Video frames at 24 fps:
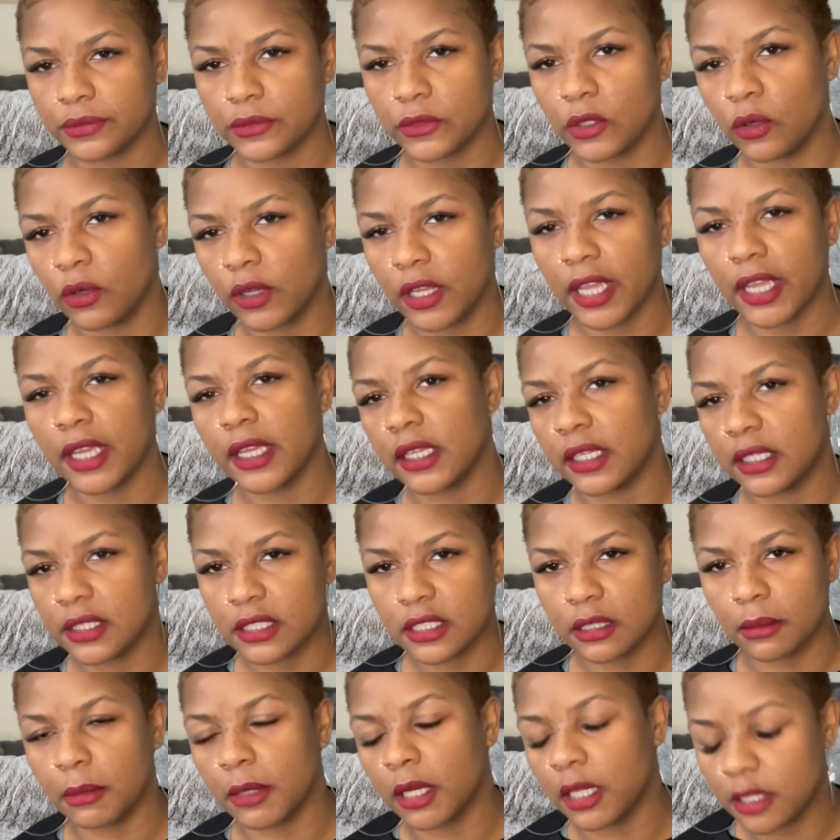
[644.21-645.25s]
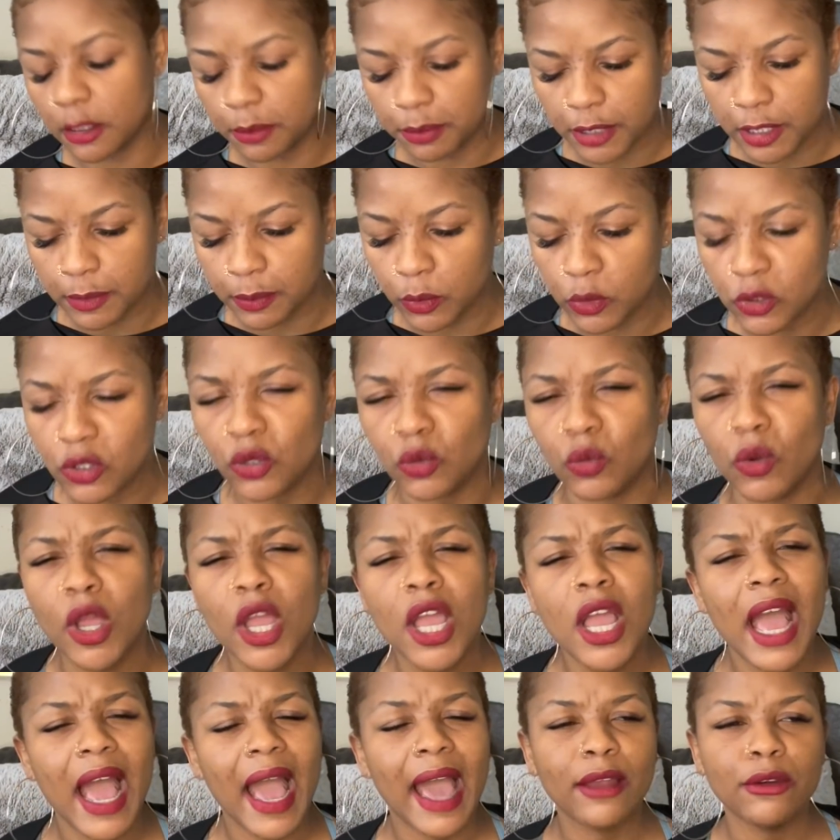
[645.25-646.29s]
Okay, it's some other people too.
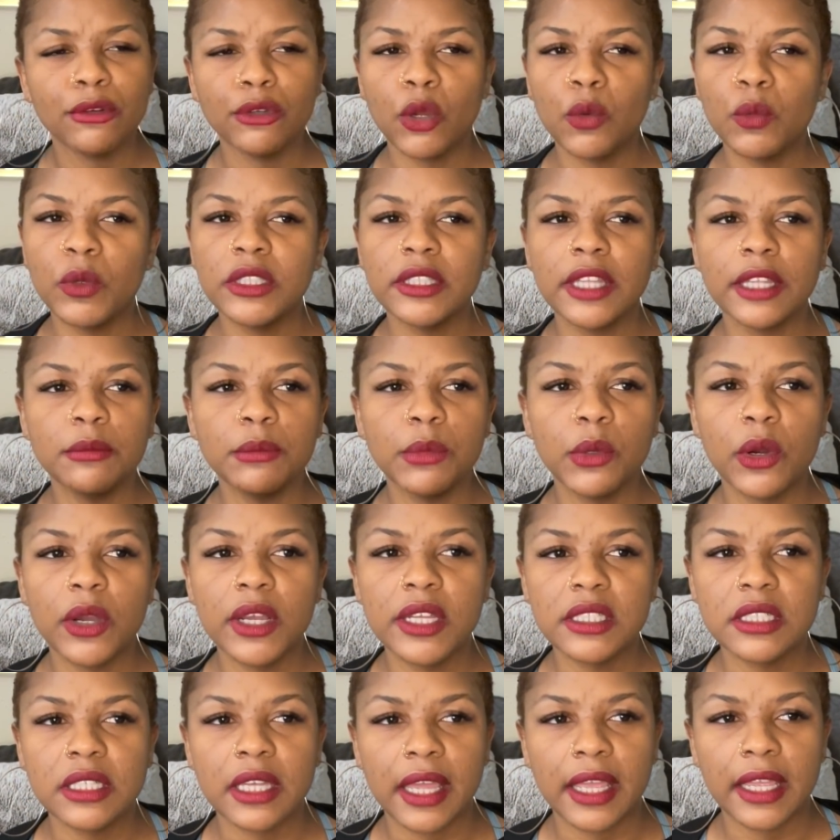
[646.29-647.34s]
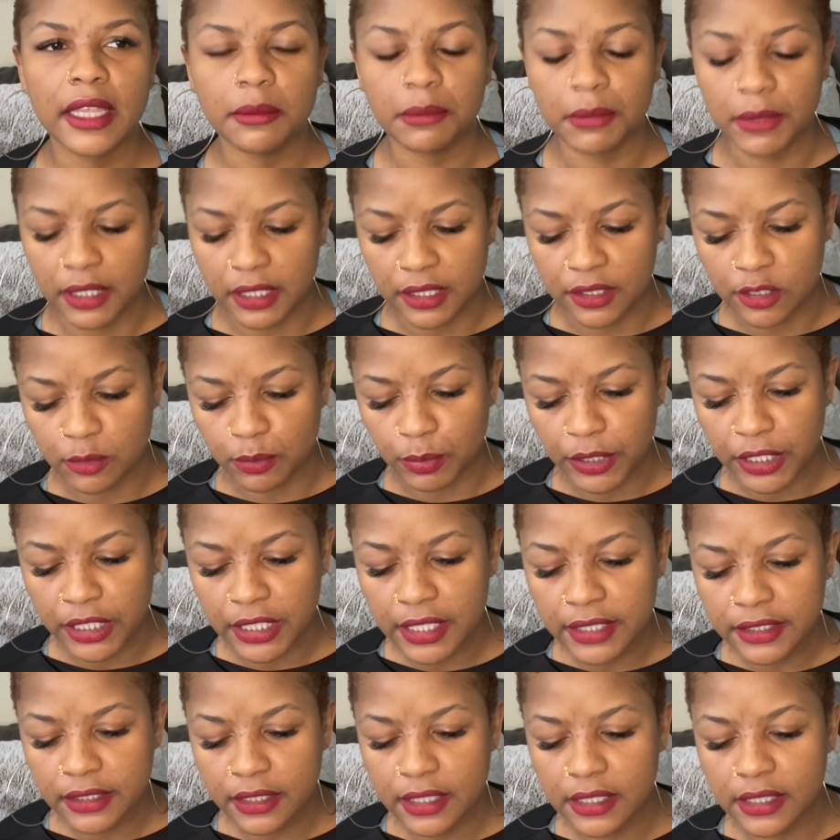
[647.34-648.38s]
I don't know what that boy's name is, but
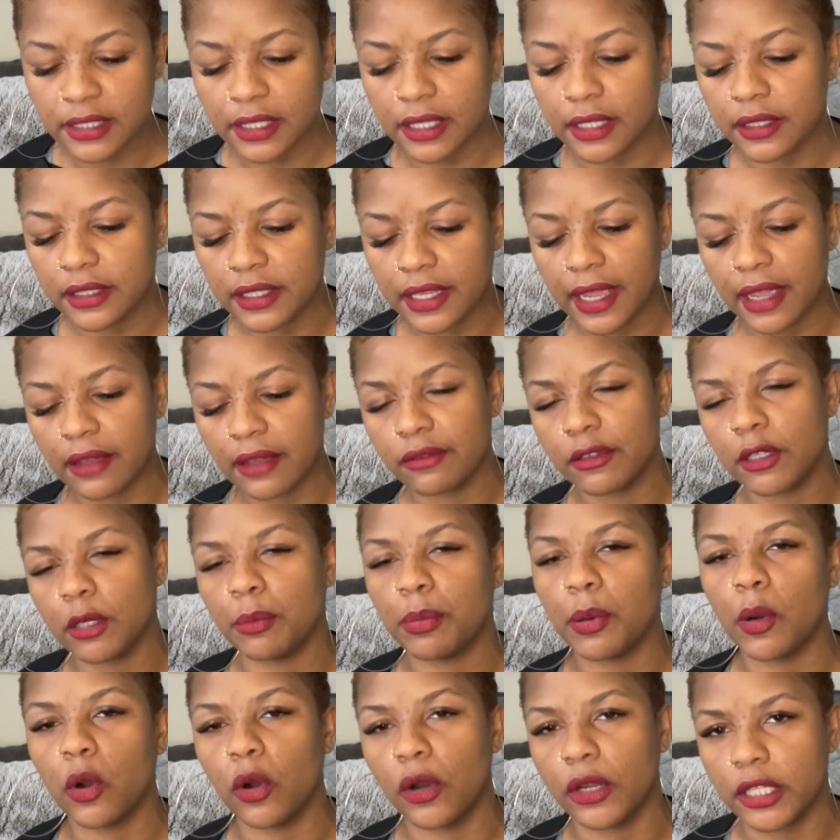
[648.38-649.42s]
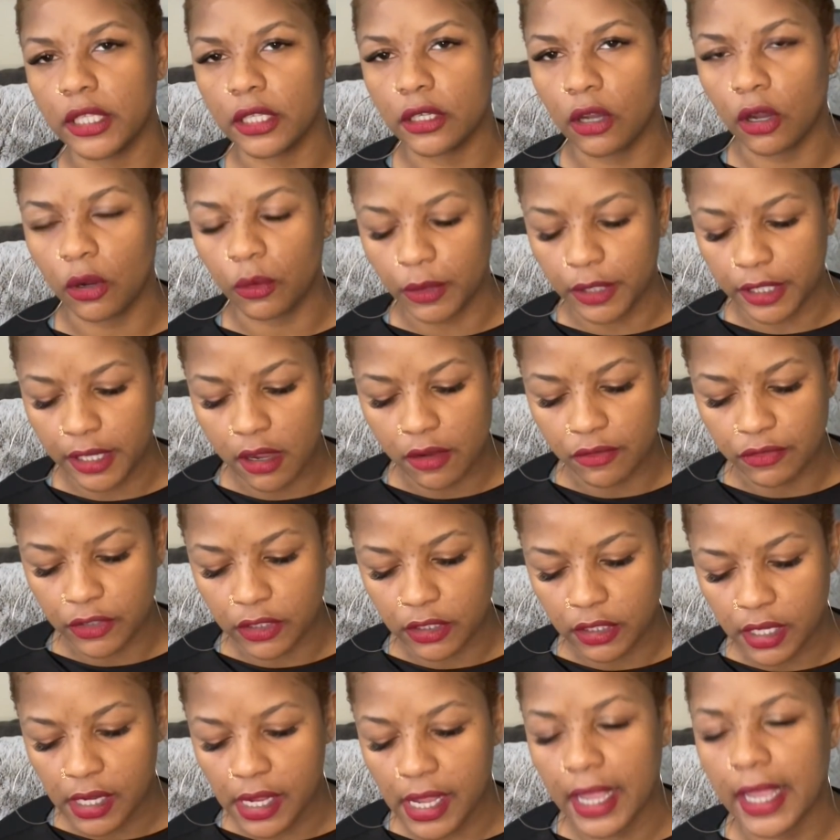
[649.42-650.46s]
he said he having a party or whatever.
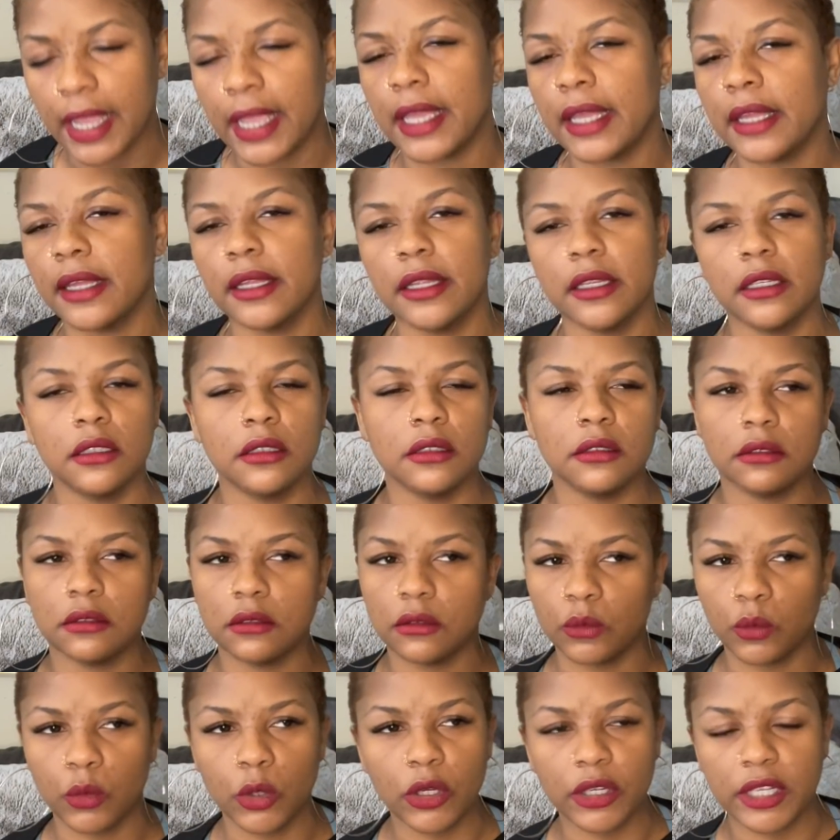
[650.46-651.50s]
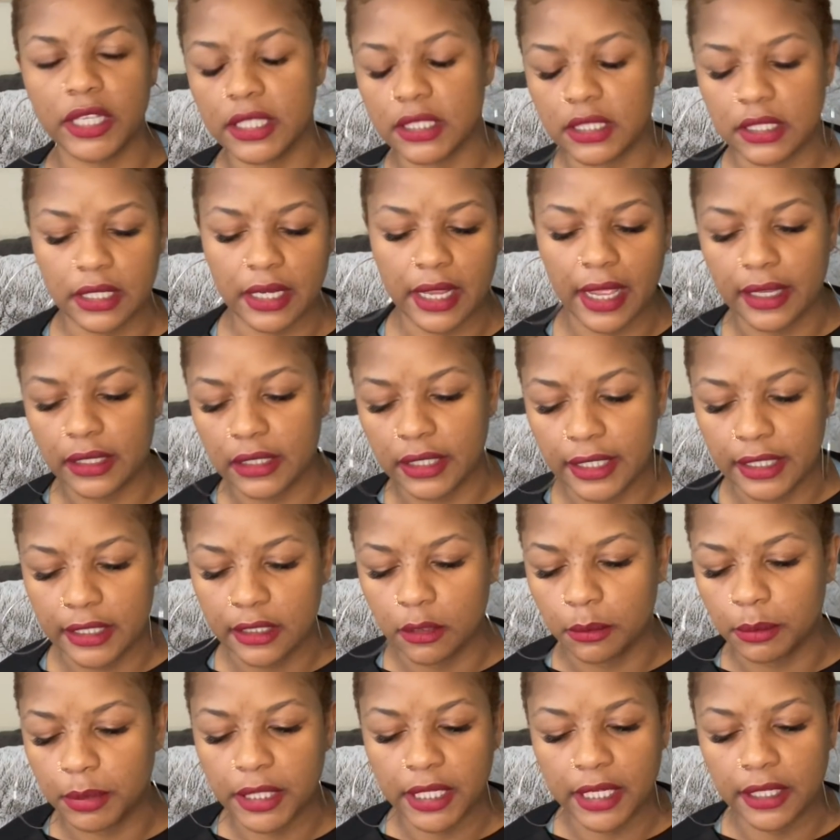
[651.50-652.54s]
And we'll get to that later.
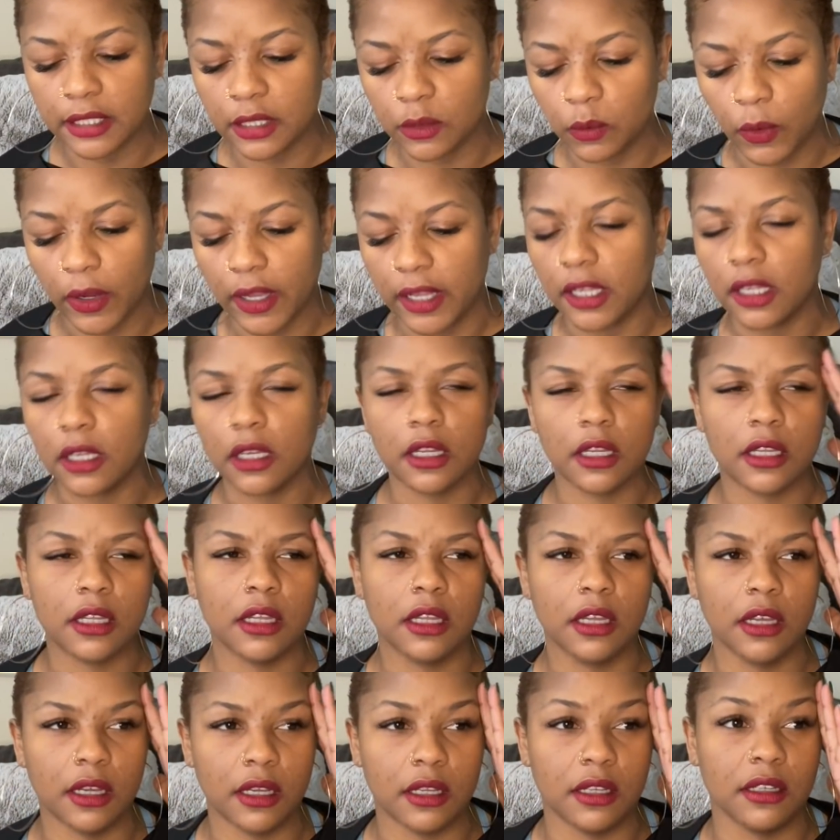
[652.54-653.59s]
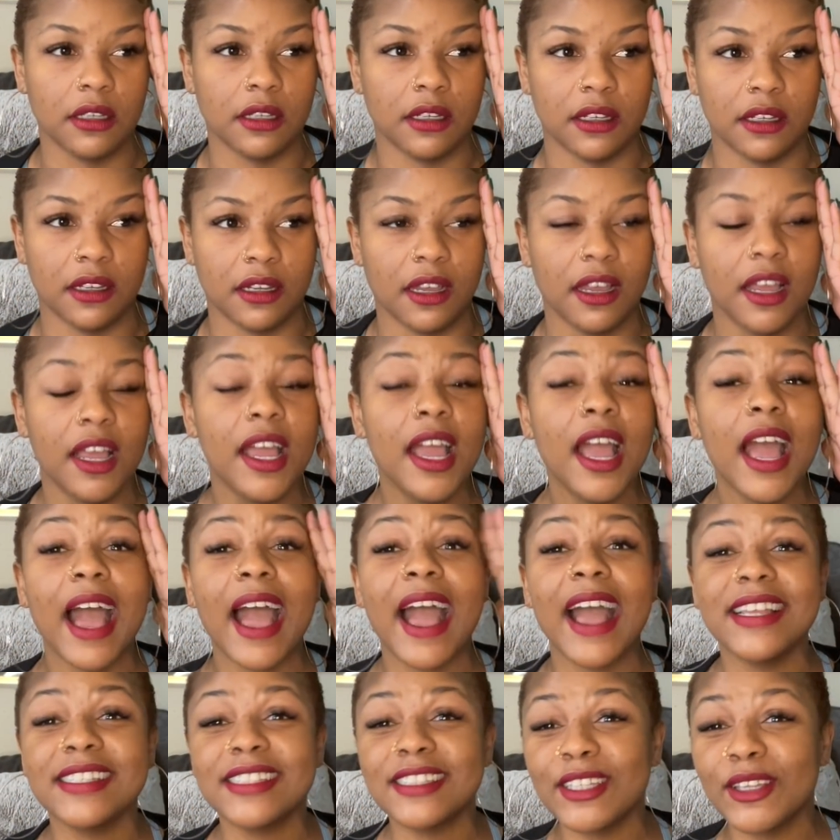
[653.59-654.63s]
But anyway,
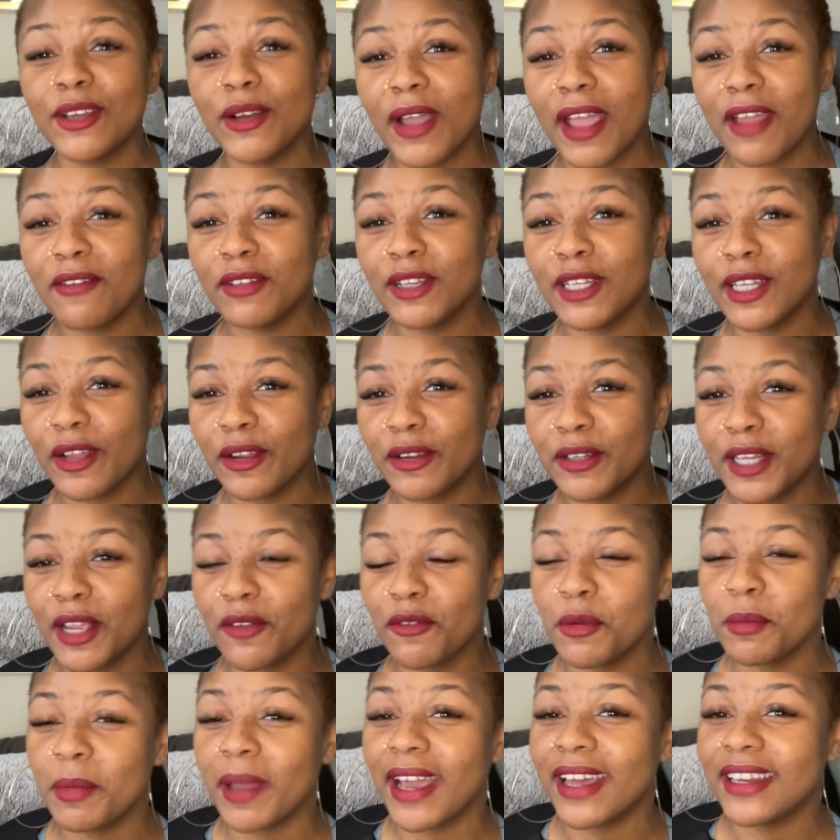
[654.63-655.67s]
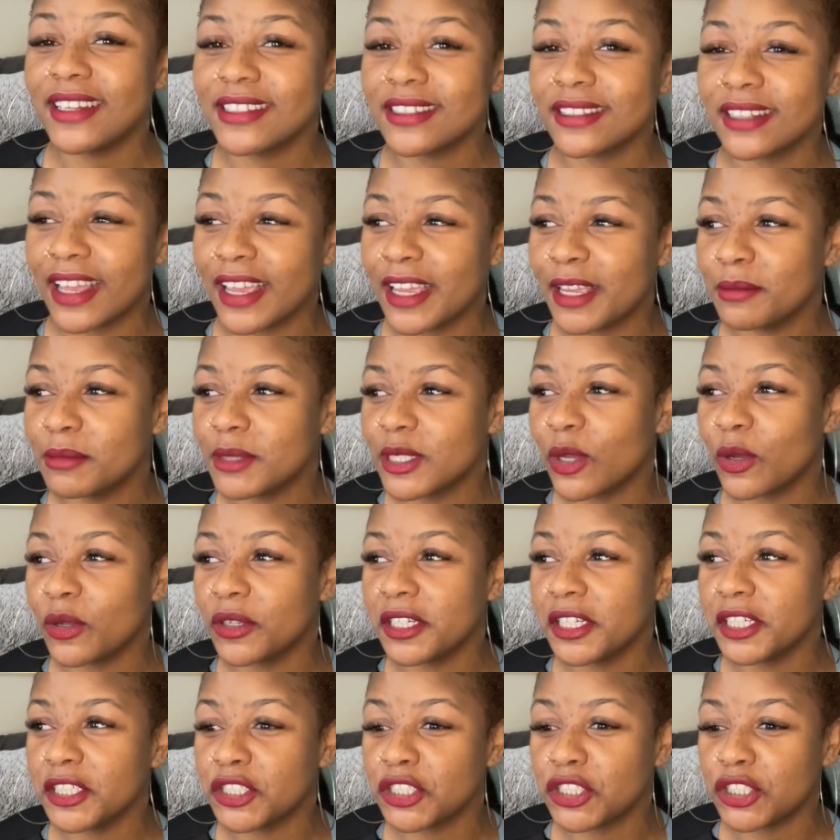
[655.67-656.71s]
I still haven't learned everybody's names on
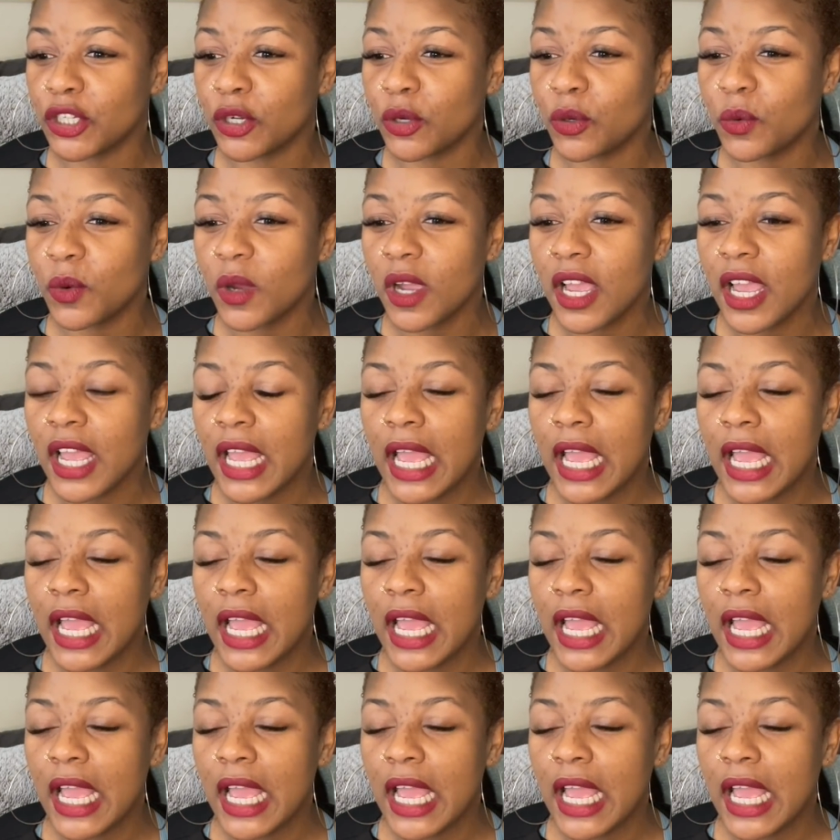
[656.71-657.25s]
this show.